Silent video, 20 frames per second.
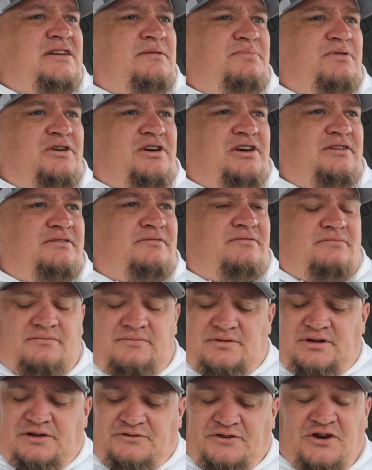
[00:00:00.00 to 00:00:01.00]
but.
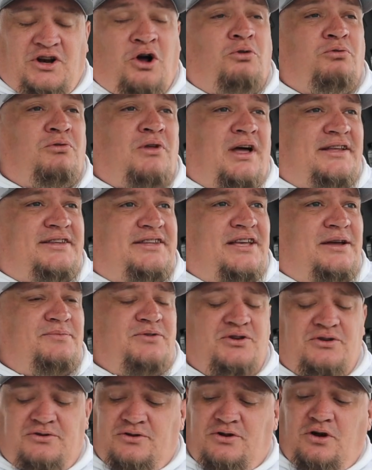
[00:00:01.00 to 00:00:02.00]
If you don't like them,
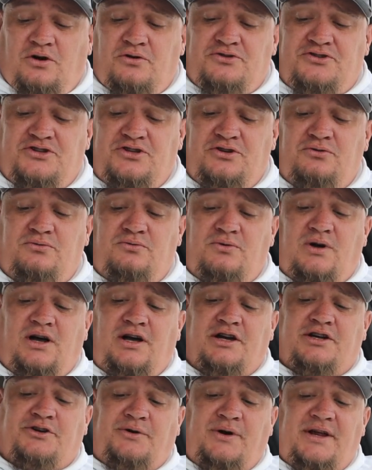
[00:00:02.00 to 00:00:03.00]
you can go to
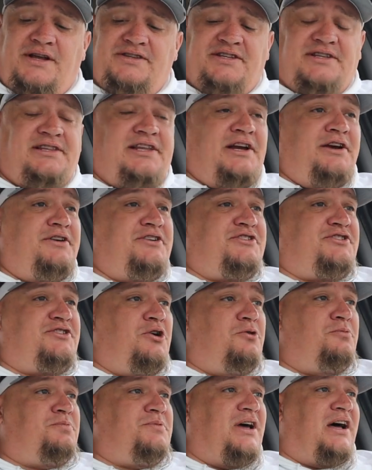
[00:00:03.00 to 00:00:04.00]
uh, crazy larry
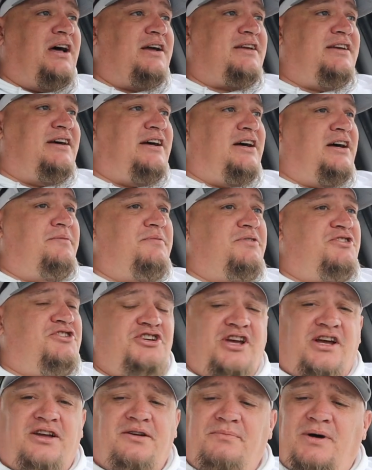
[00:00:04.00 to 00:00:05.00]
soap dot com and
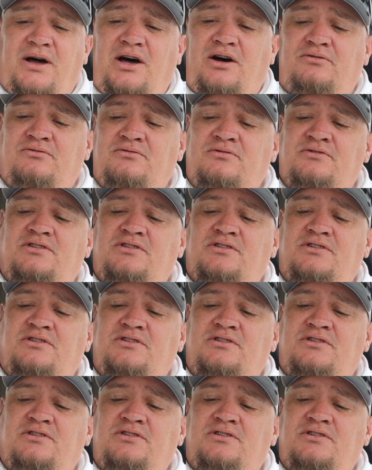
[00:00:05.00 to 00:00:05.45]
check them out.